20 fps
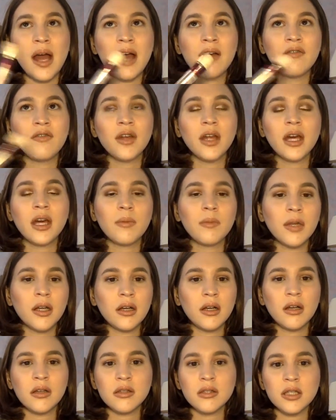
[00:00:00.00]
I feel like I'm in
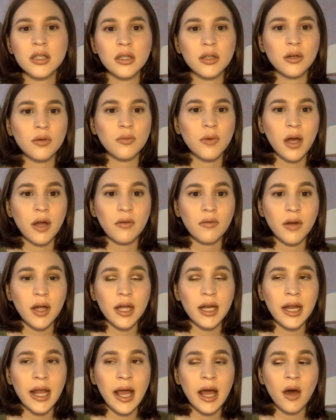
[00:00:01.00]
a concealer rut
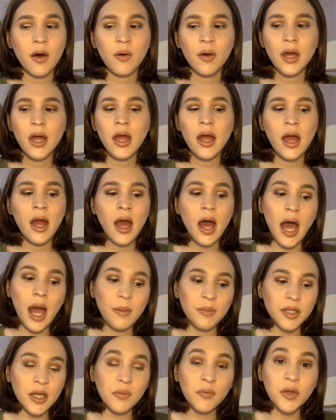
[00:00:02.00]
right now.
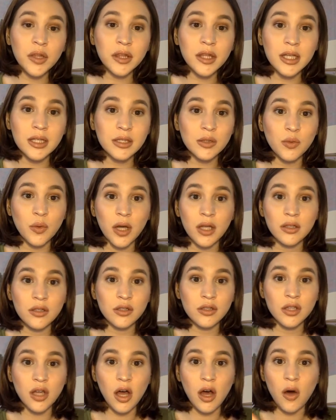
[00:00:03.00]
I'm done with this
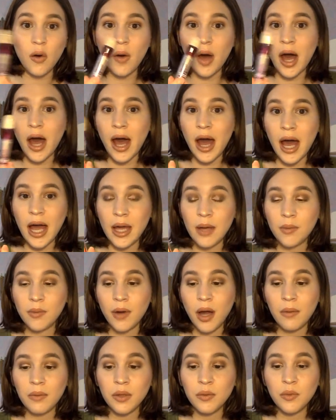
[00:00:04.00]
one, so I
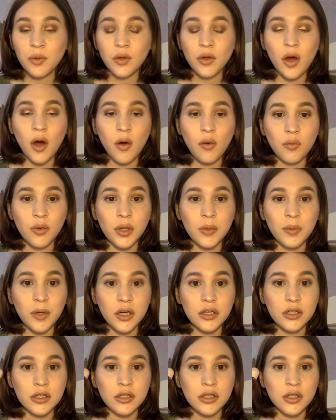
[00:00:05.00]
probably will go
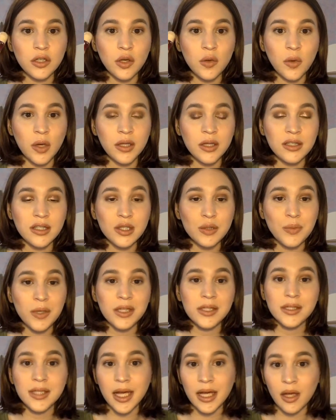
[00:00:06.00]
repurchase a new one. This is my
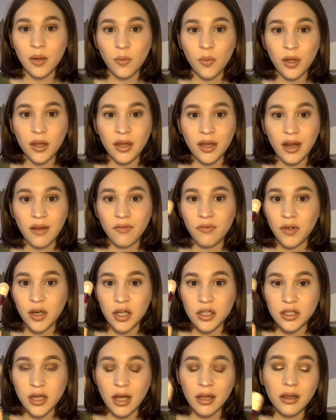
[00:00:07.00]
second one that I
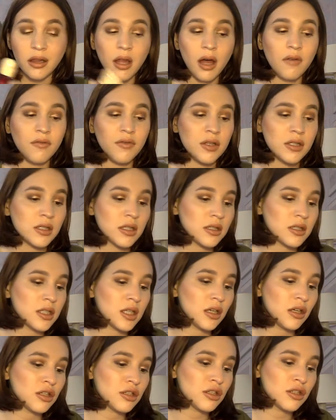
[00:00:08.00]
finished. I love this
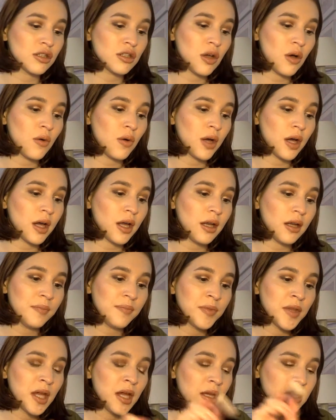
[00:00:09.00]
concealer. It's so good.
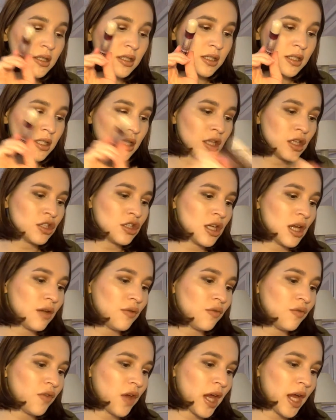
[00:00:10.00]
This is in the
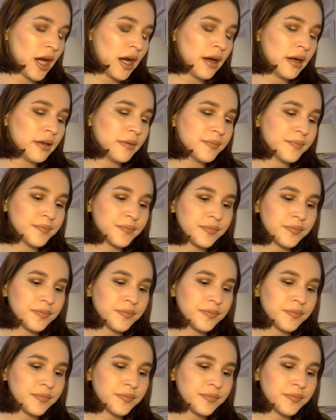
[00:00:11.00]
shade Fair.